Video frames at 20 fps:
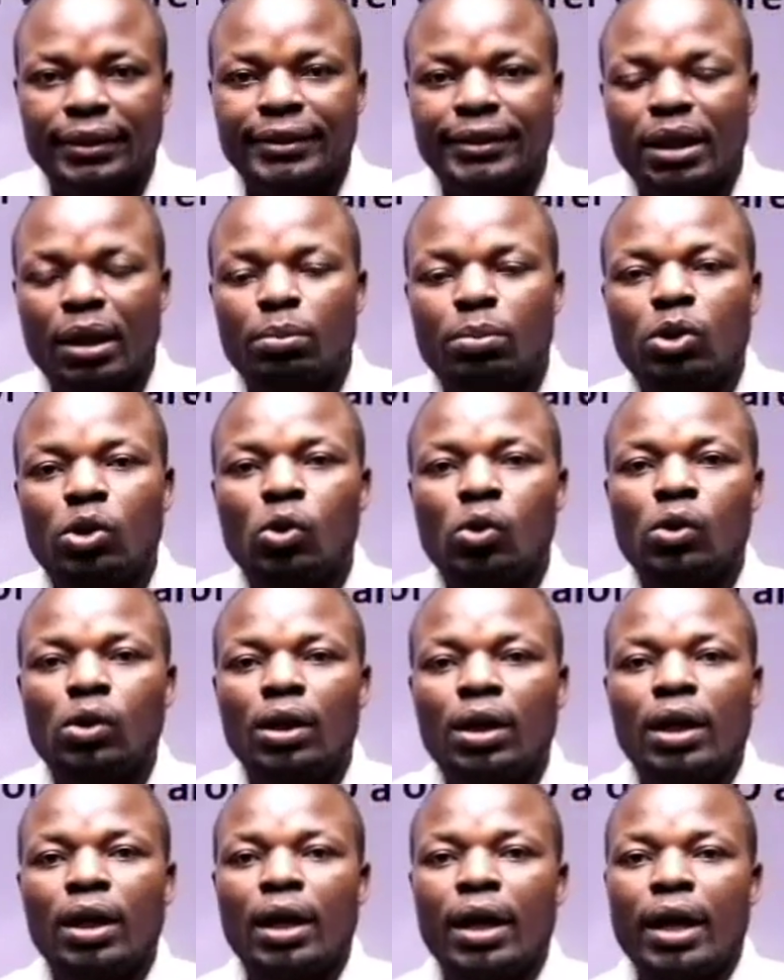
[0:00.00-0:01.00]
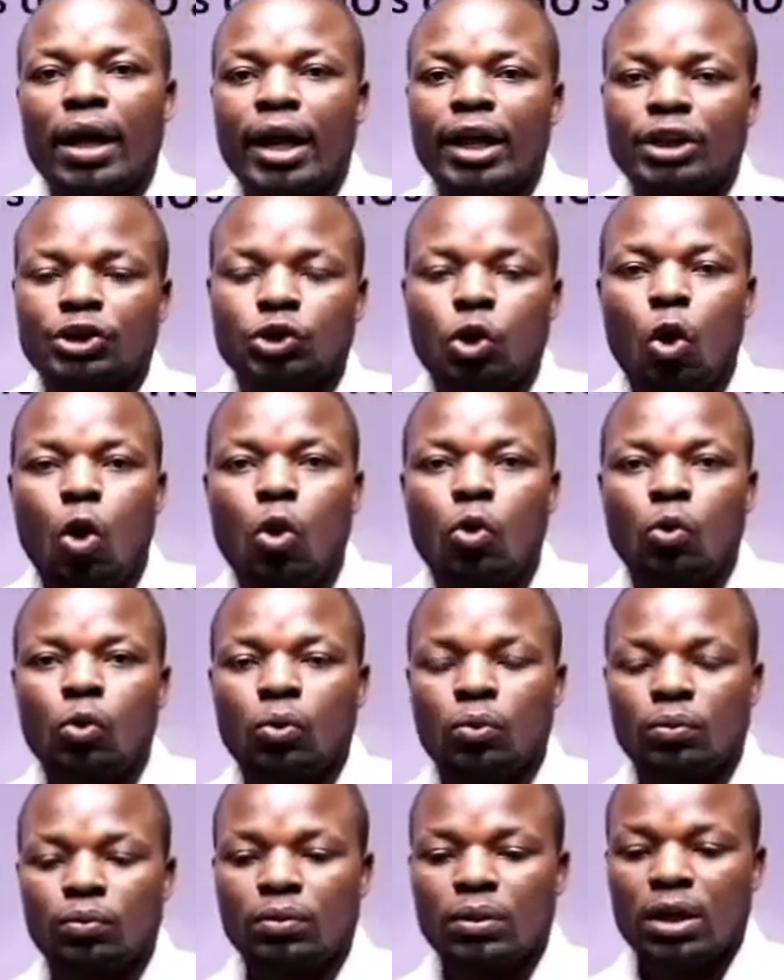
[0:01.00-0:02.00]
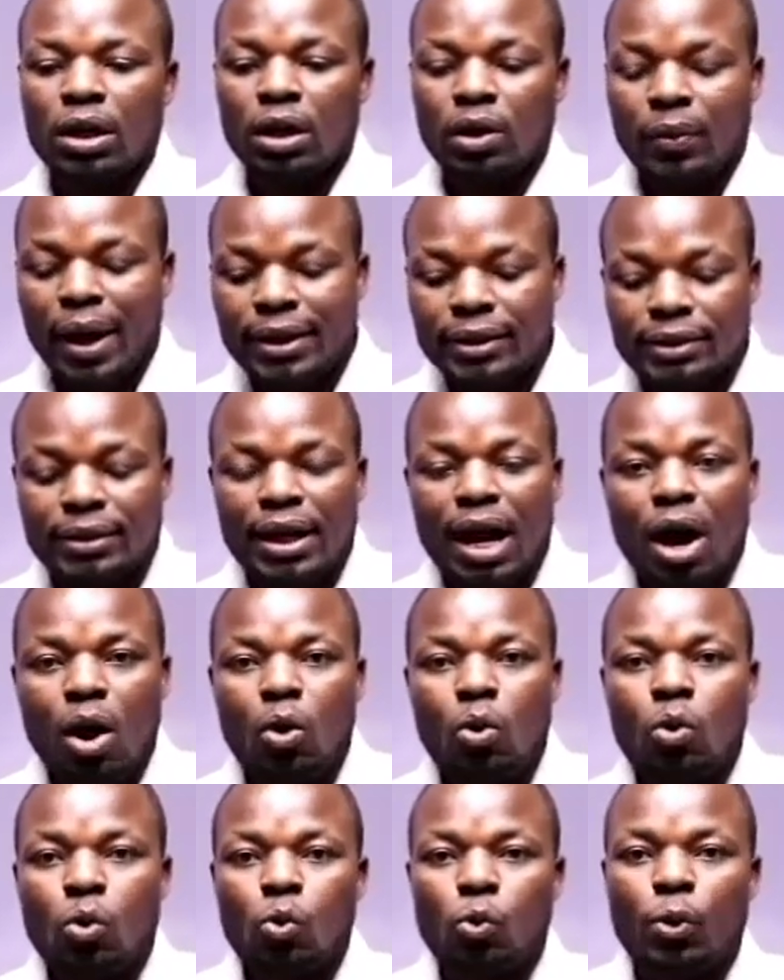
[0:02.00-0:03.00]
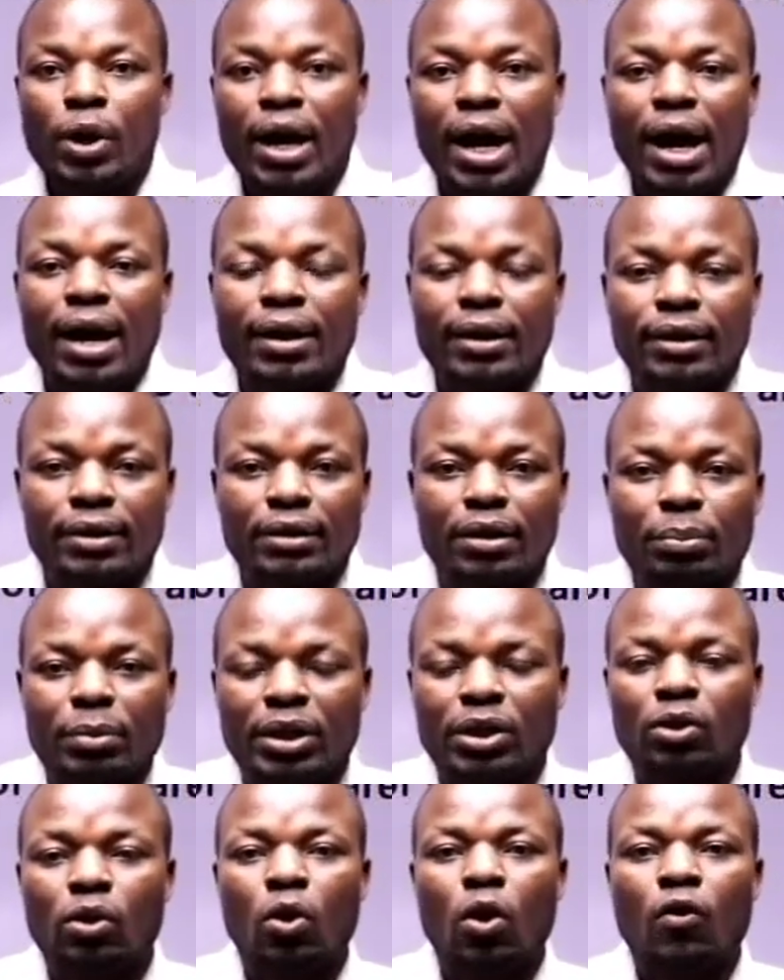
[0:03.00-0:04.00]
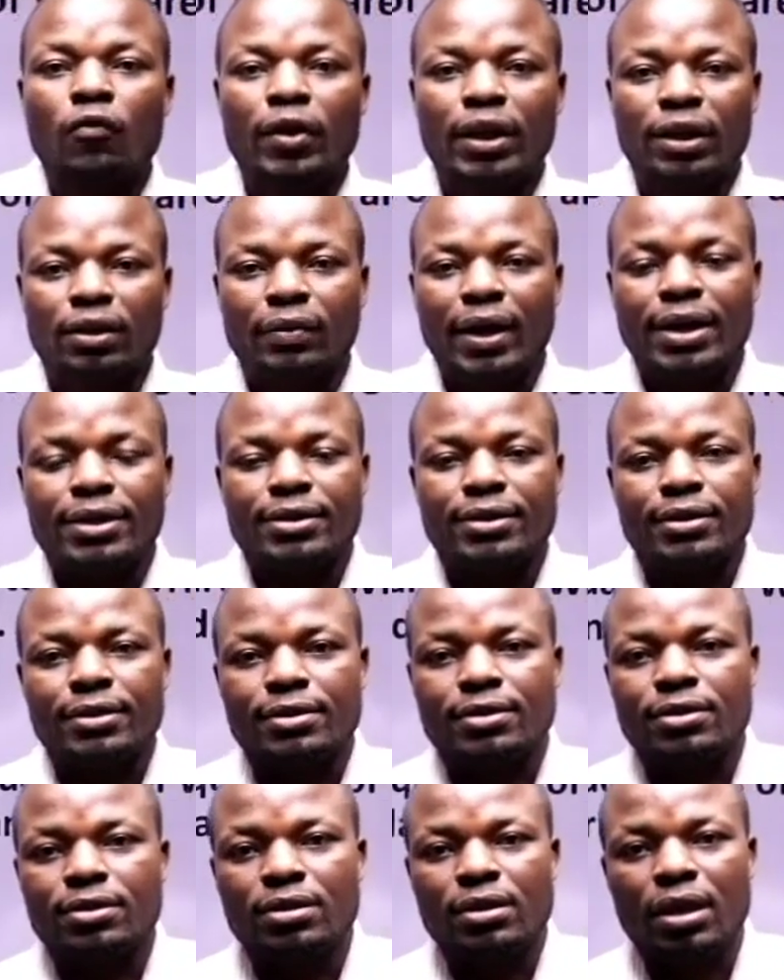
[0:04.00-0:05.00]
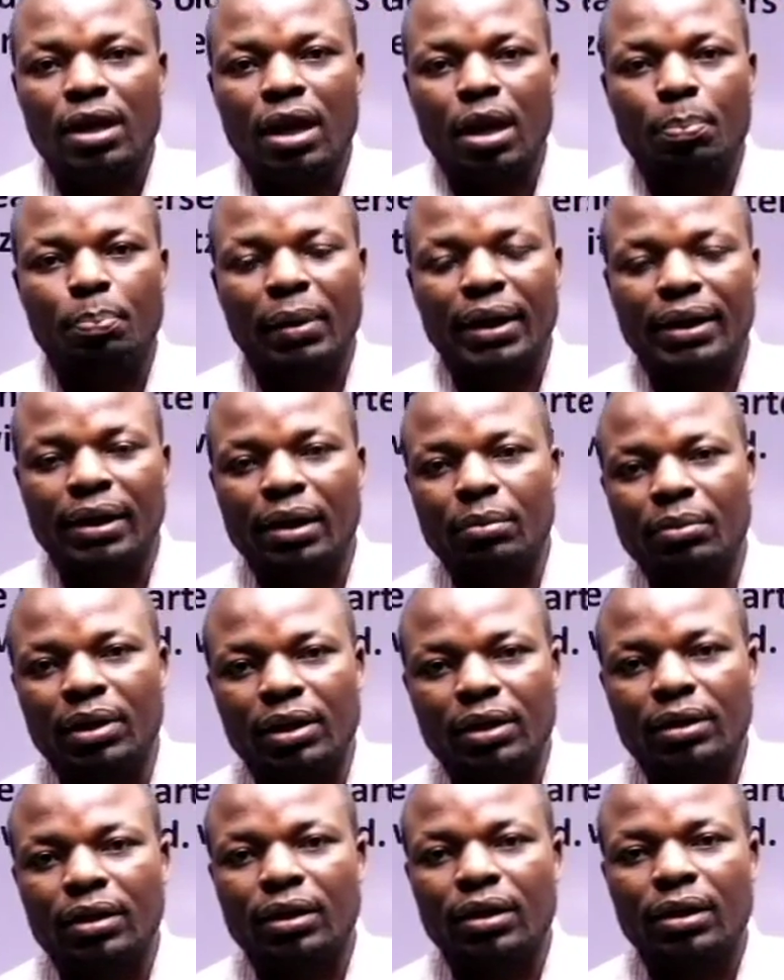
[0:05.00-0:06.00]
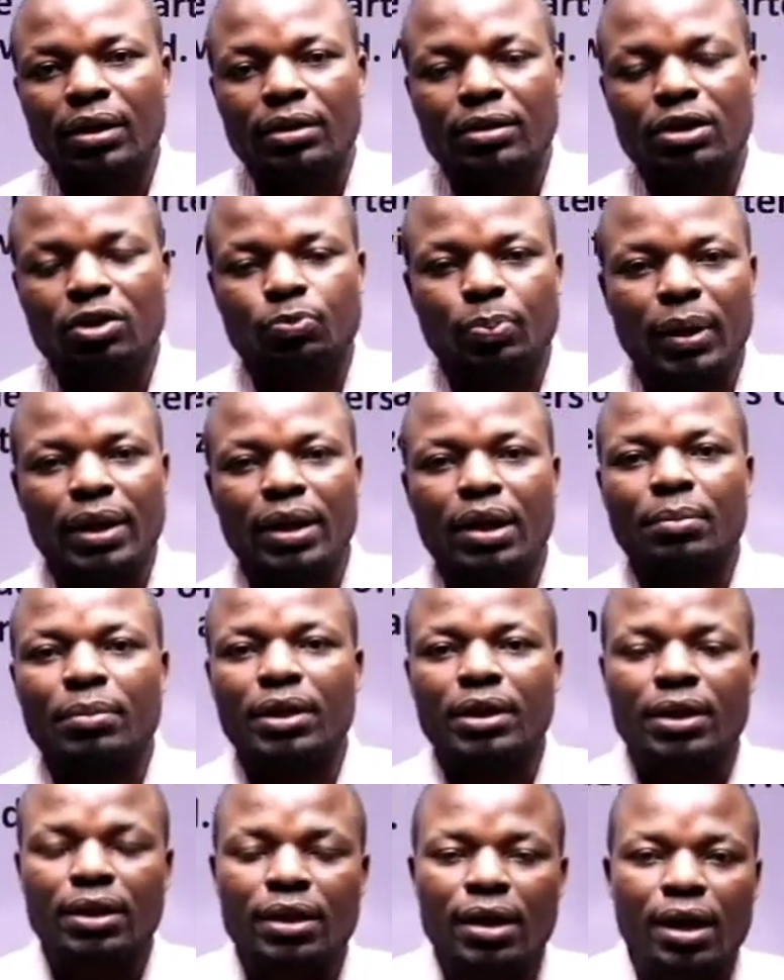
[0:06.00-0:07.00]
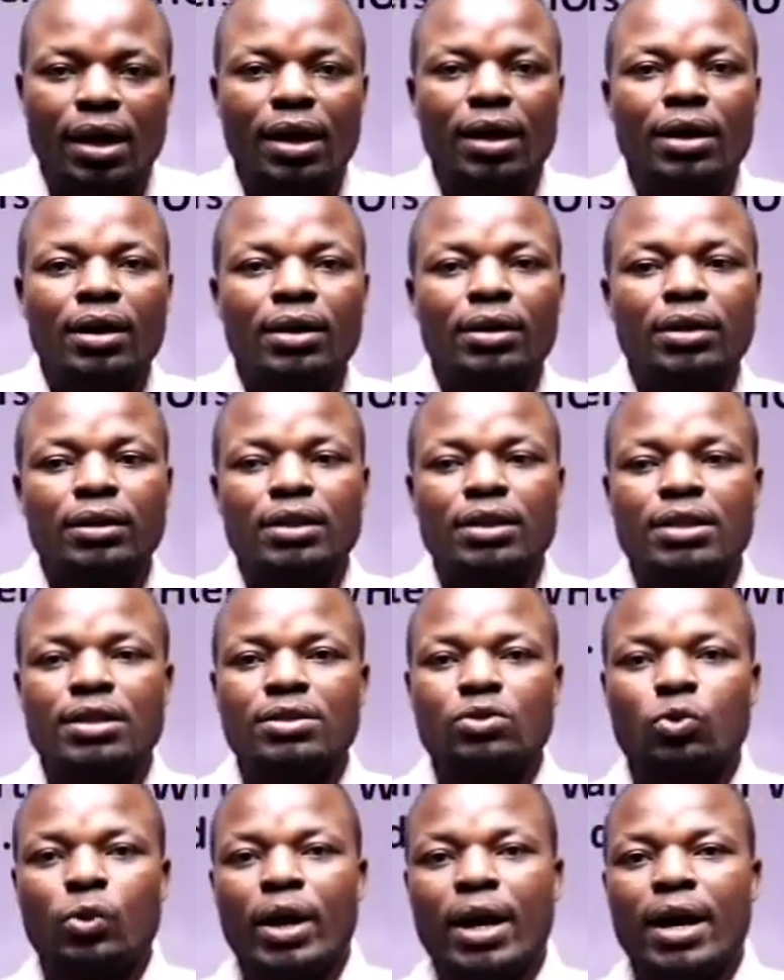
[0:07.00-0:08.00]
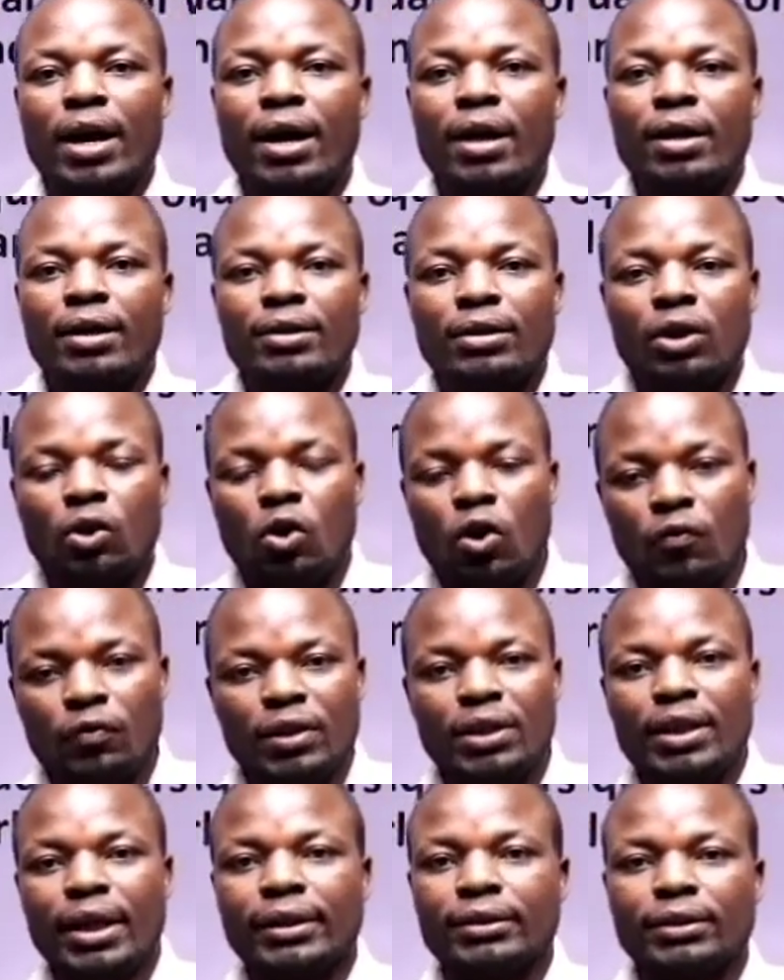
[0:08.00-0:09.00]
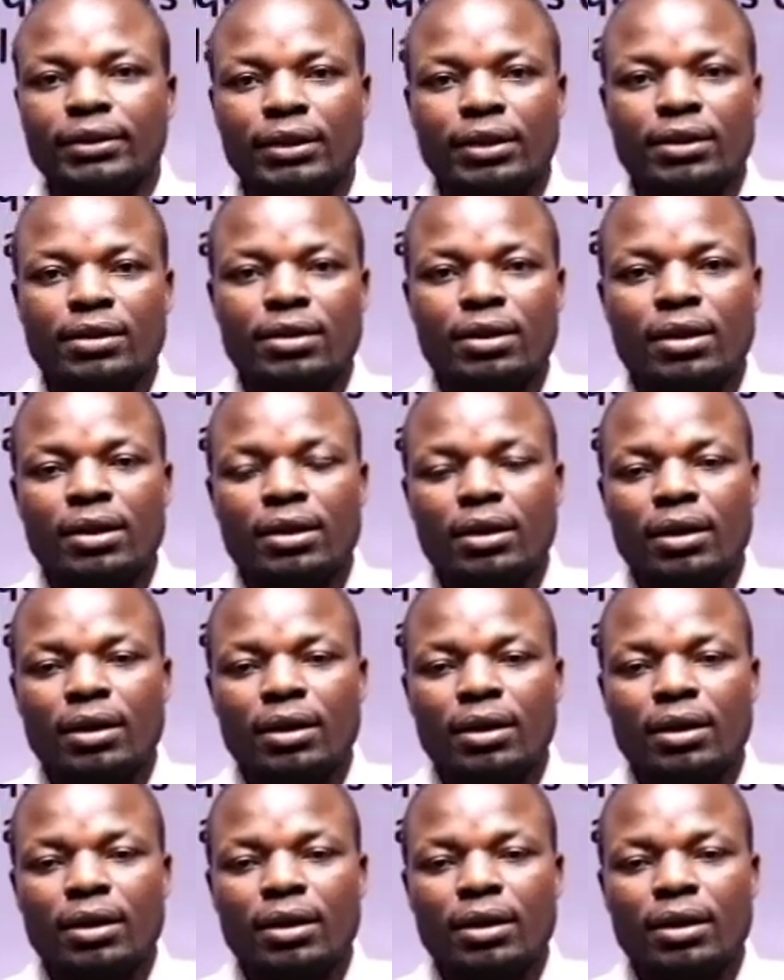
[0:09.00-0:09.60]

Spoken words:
WHO. Right now, we are in the middle of a crisis, a pandemic. This pandemic here is where the COVID-19